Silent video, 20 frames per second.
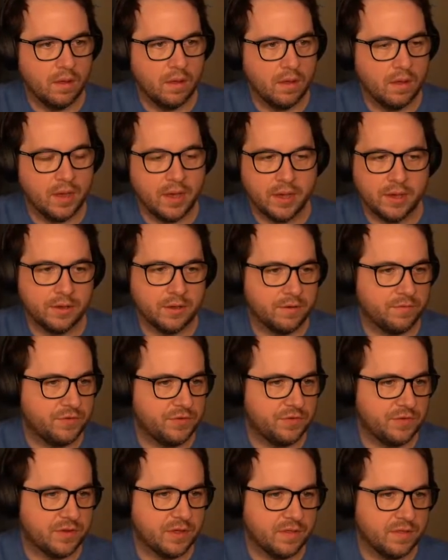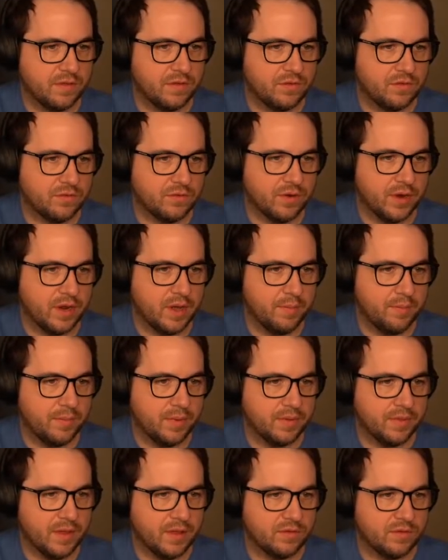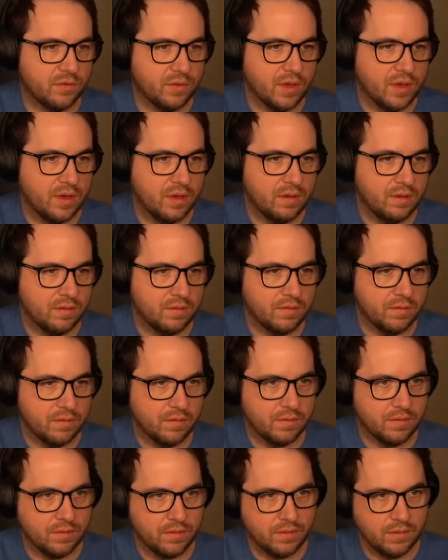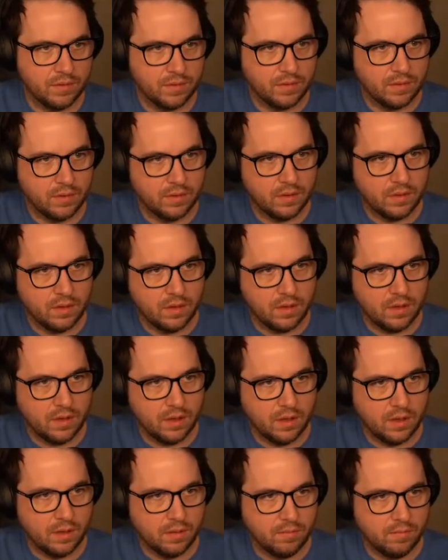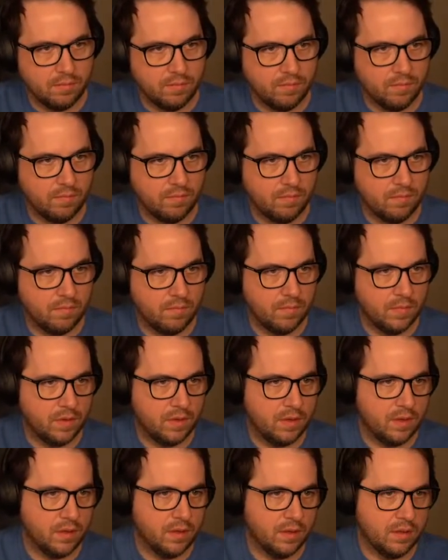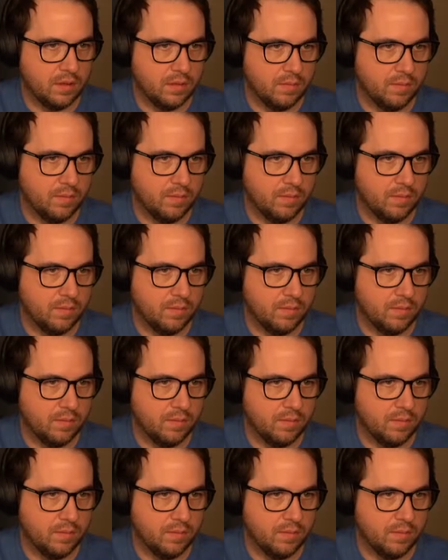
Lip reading: I could have just done this straight up, but that's okay. LPPM.